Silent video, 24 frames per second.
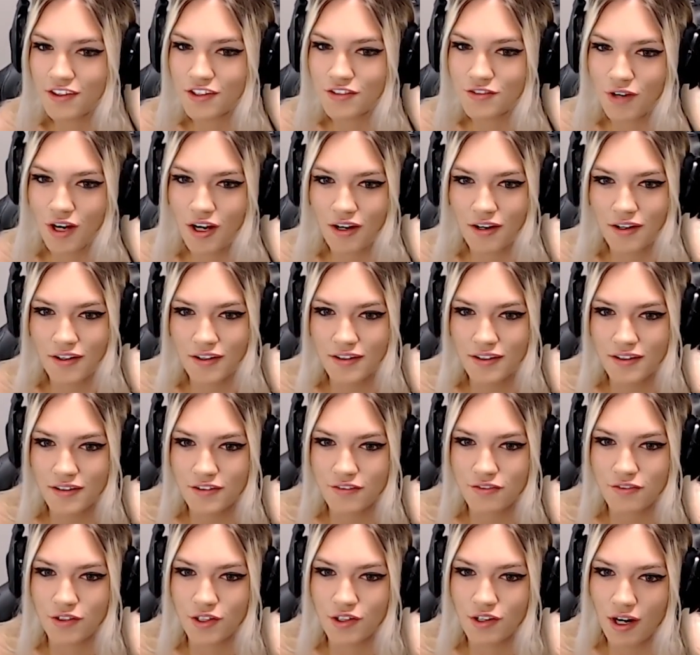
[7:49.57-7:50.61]
the draw
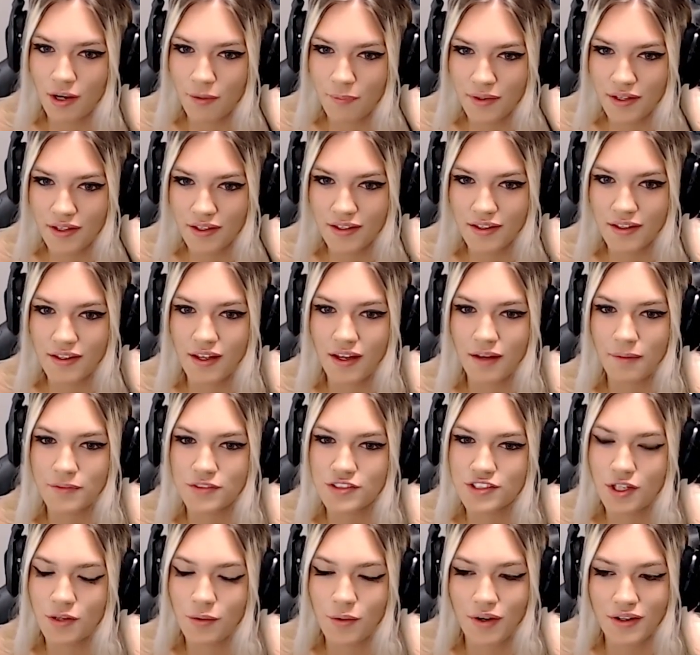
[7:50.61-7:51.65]
for growing.
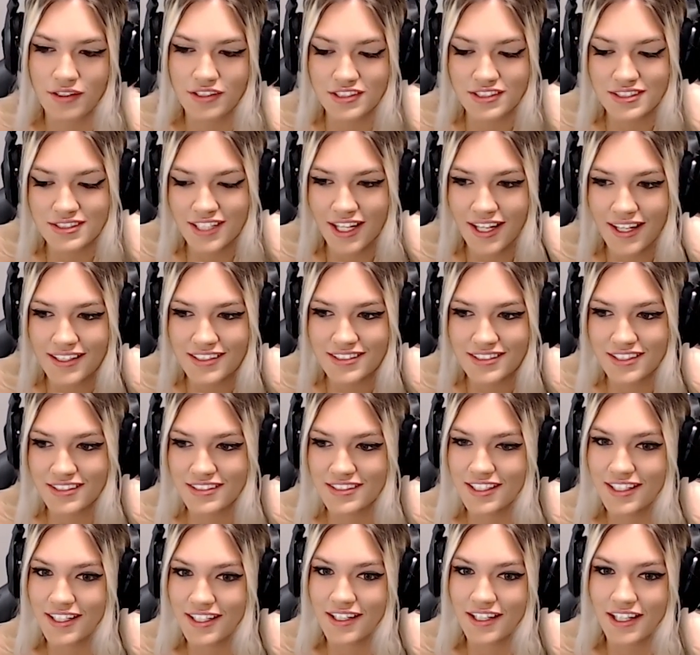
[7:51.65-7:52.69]
So just stay
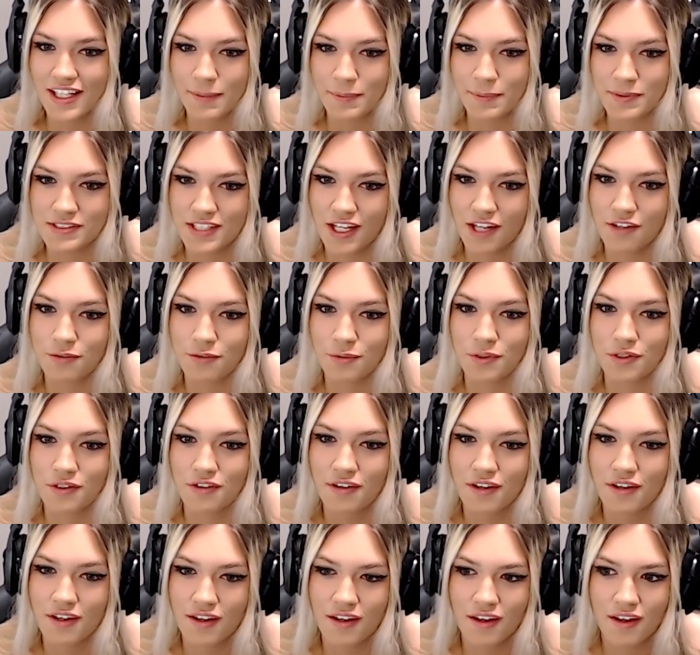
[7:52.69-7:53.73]
consistent, keep a
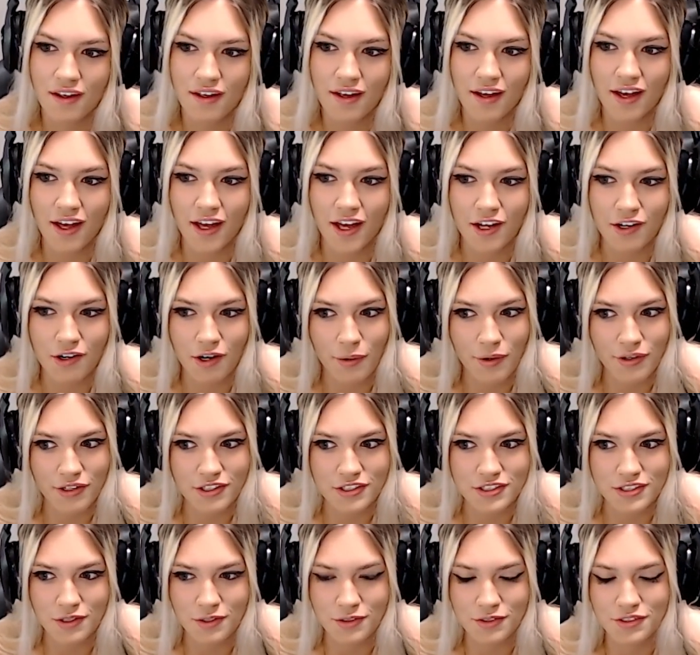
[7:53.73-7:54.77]
schedule, and growing your
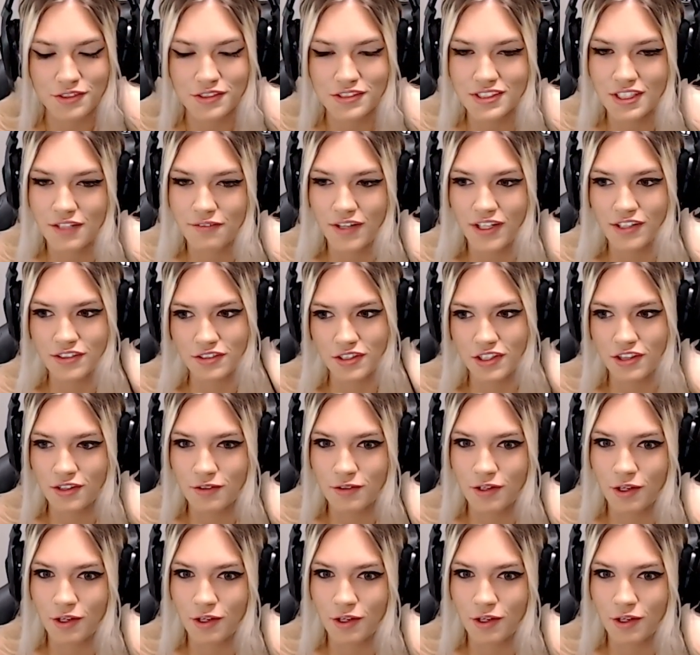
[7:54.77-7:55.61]
socials, and eventually the